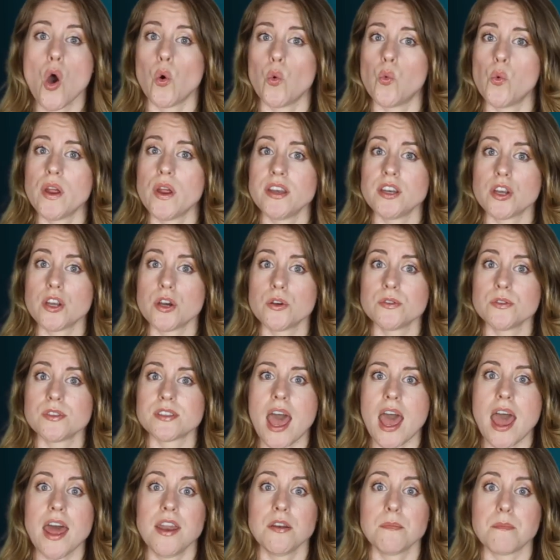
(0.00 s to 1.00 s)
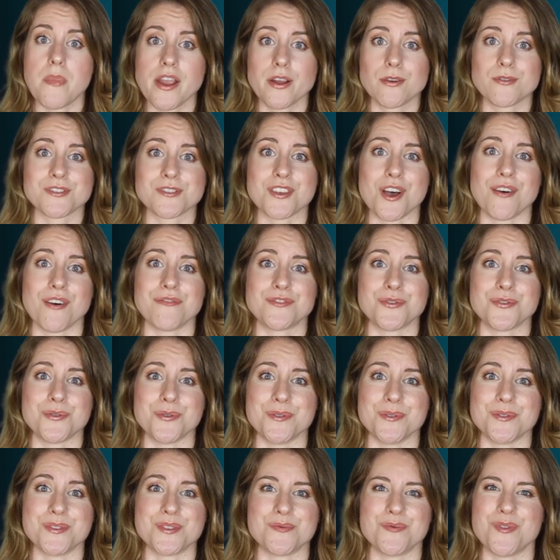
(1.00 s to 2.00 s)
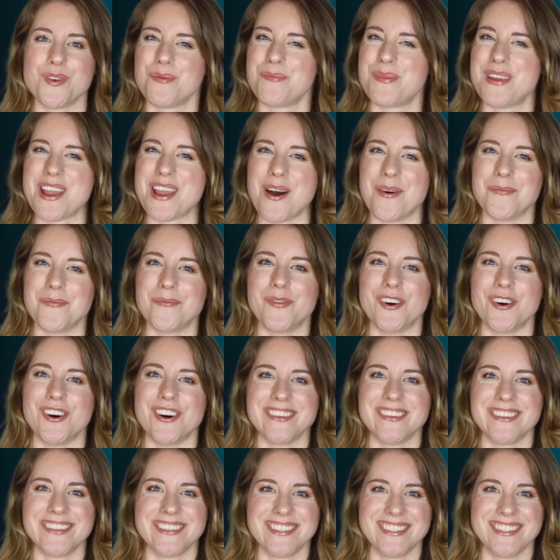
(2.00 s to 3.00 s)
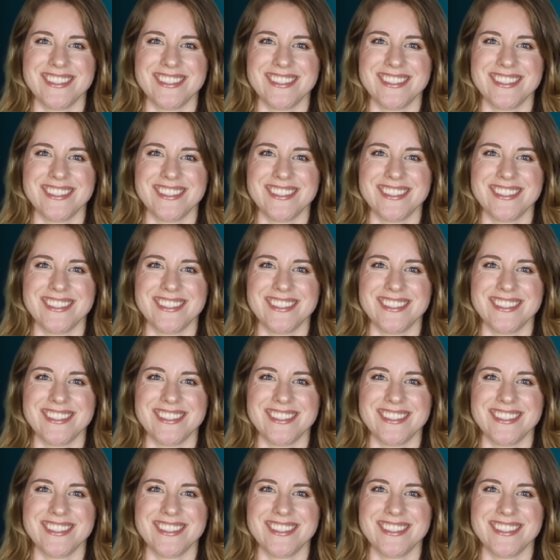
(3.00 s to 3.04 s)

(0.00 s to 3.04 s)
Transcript: Windows, and Microsoft tools will be helpful.